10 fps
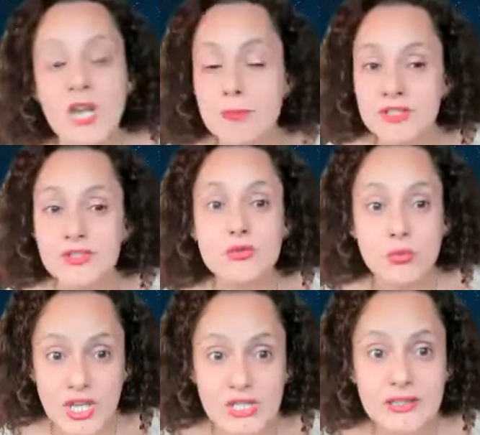I'm
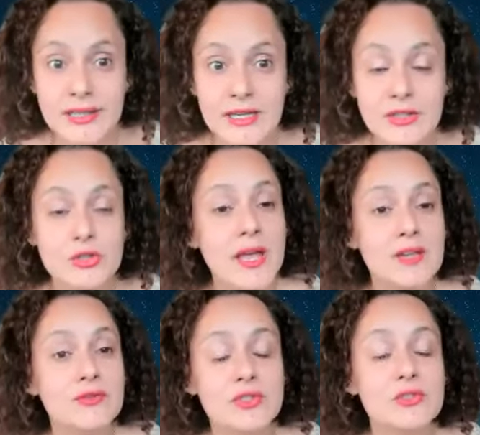dysregulating so I
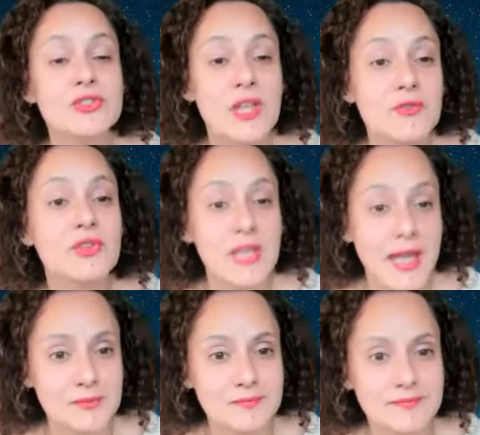can feel safe again.